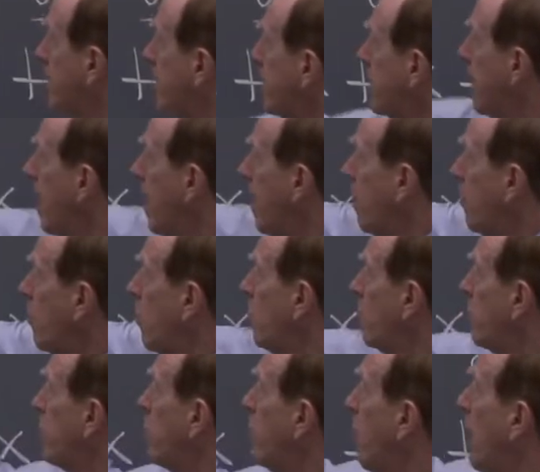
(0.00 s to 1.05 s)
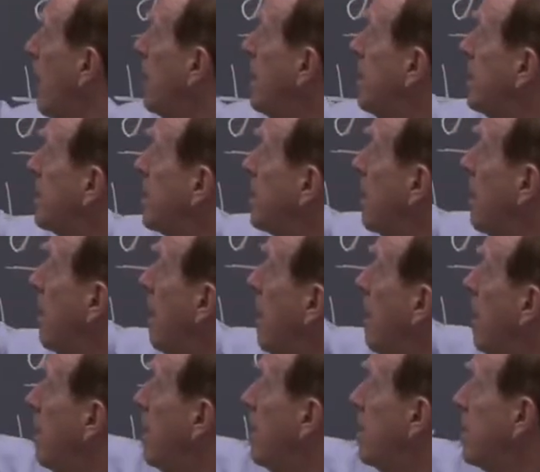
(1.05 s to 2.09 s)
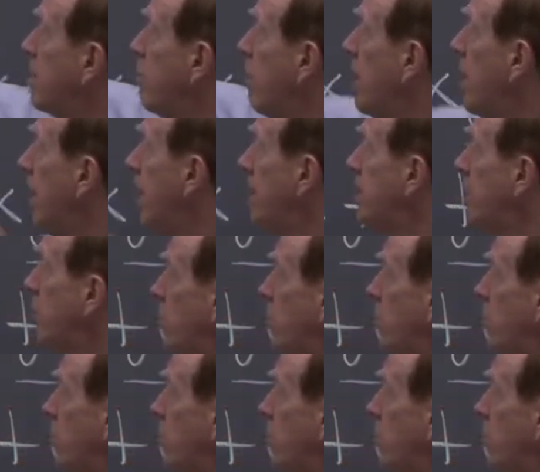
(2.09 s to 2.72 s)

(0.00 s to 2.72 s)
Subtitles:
This had a root twice. This one has